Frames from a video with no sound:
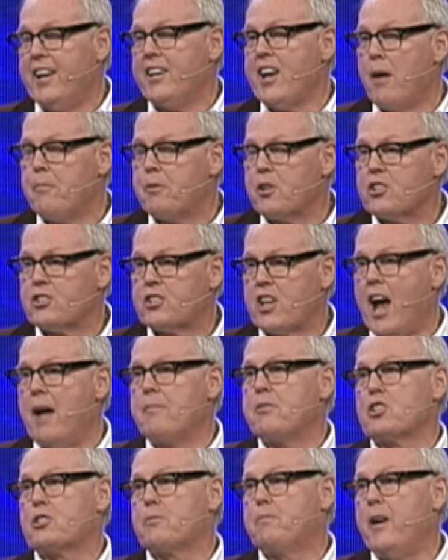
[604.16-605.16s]
up and it's time
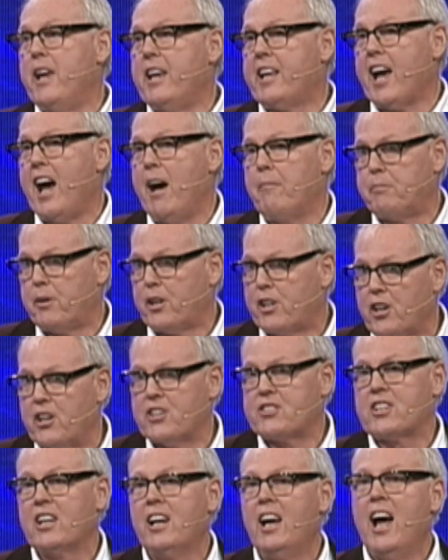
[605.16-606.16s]
to speak up,
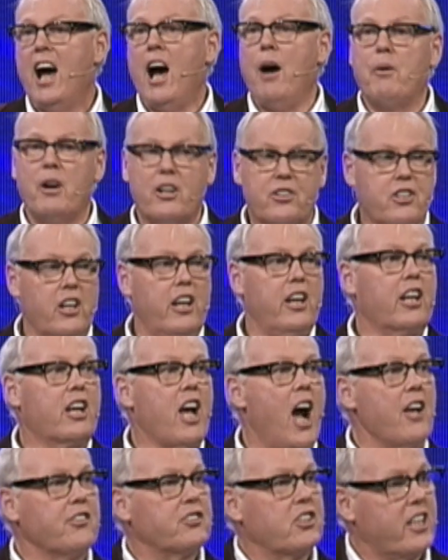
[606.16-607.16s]
because I want to tell you,
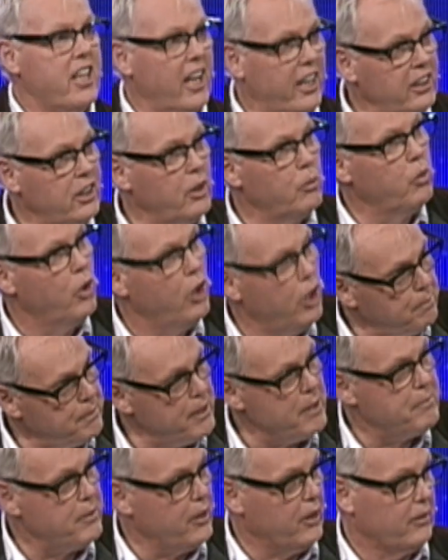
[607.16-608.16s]
God's kingdom will be
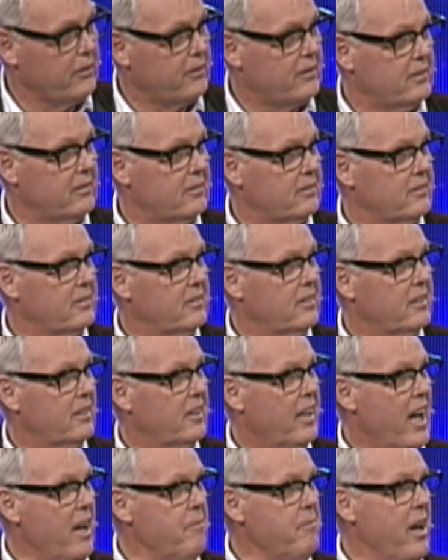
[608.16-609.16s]
built.
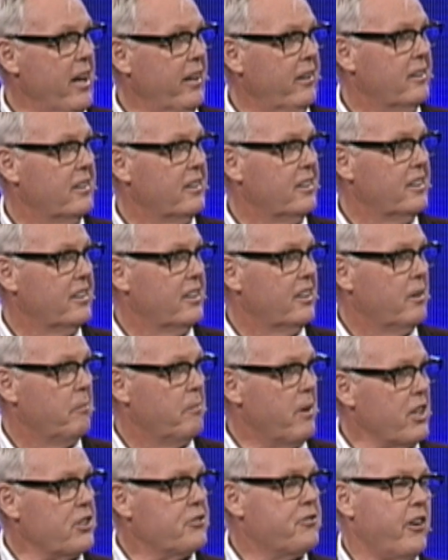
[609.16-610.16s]
Yeah, amen.
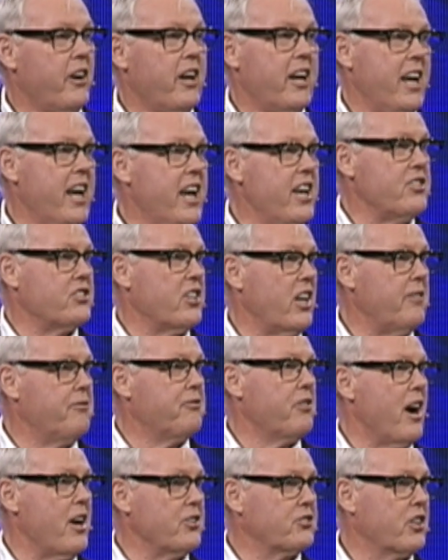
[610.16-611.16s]
But it's very easy
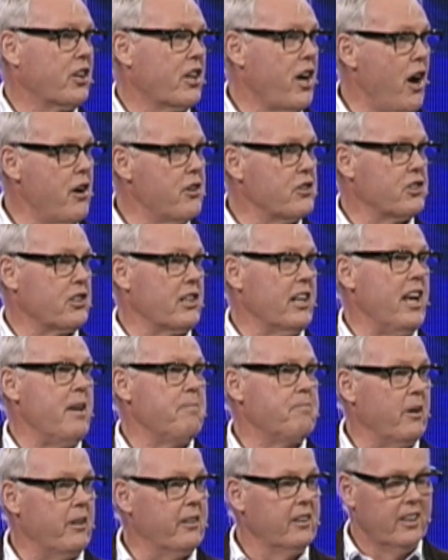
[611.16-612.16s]
for us to go to
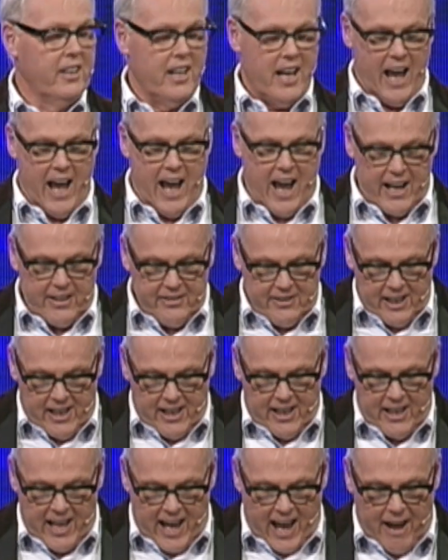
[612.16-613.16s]
sleep and
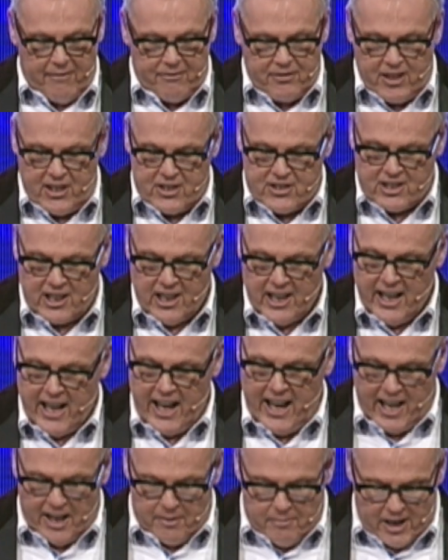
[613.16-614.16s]
have this
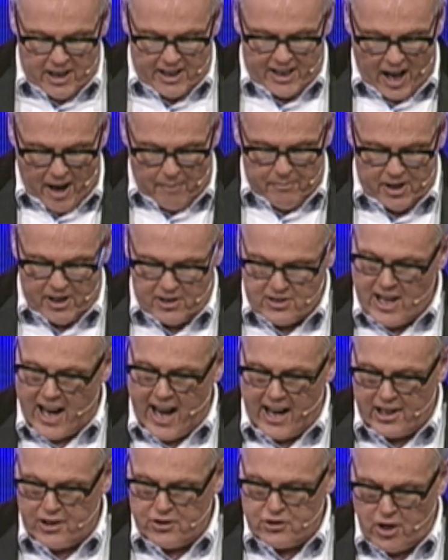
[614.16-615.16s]
enemy come and
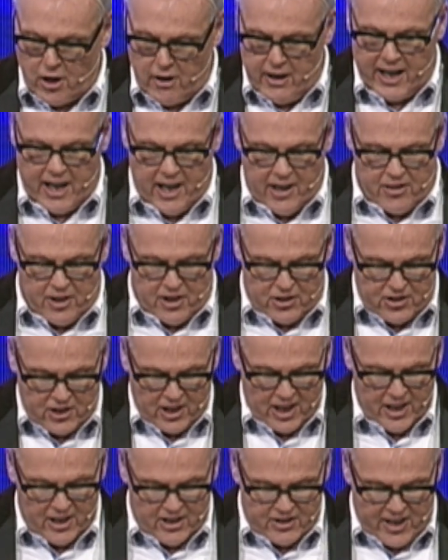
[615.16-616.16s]
attack. And so here this
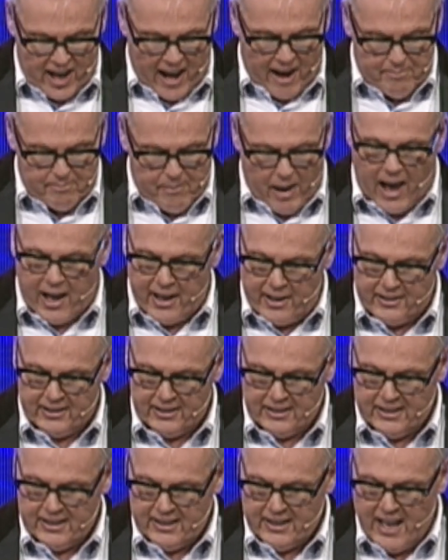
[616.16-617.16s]
Sanballat,
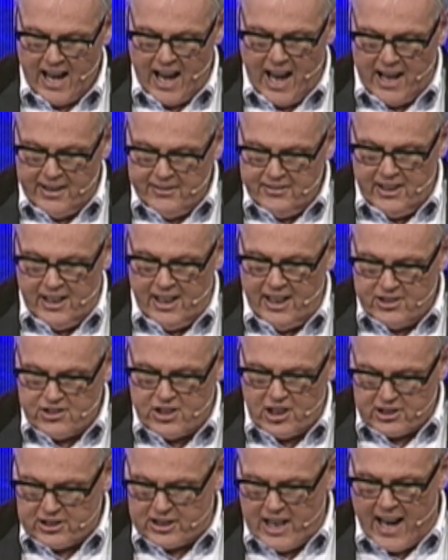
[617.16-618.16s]
and
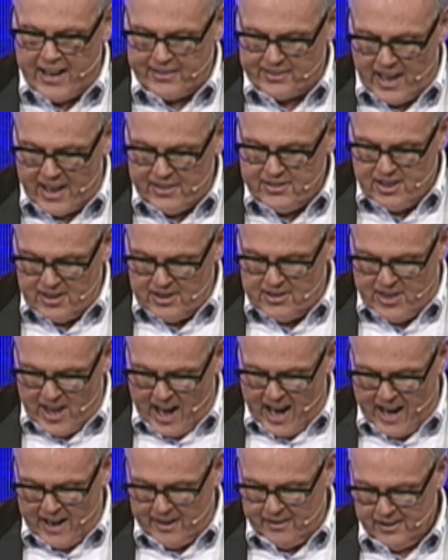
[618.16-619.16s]
just like they did
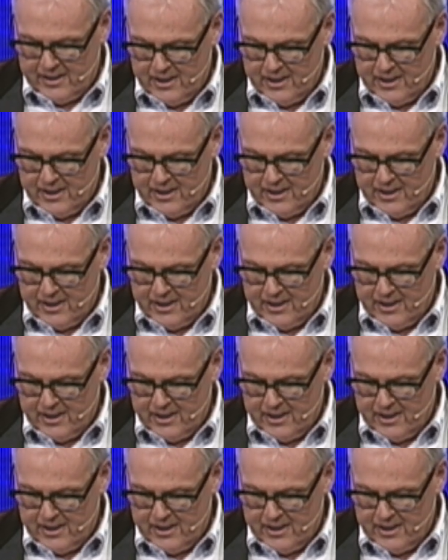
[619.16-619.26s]
then,